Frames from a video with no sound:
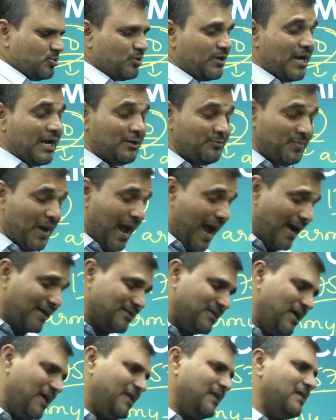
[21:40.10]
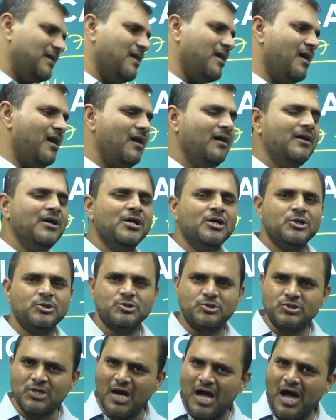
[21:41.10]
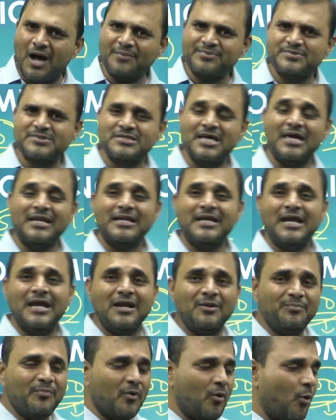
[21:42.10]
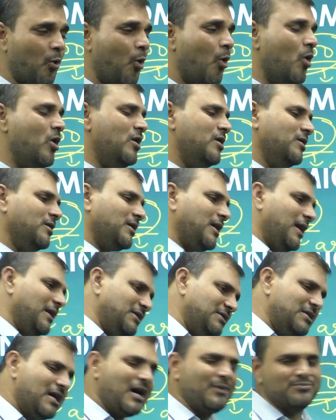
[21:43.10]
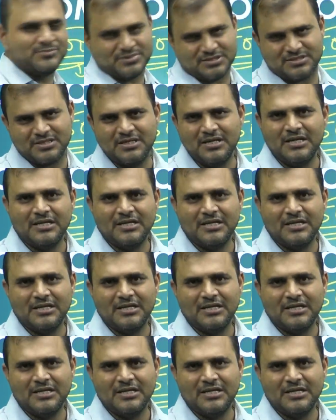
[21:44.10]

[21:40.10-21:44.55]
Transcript: To get back their jobs, they need old kingdoms.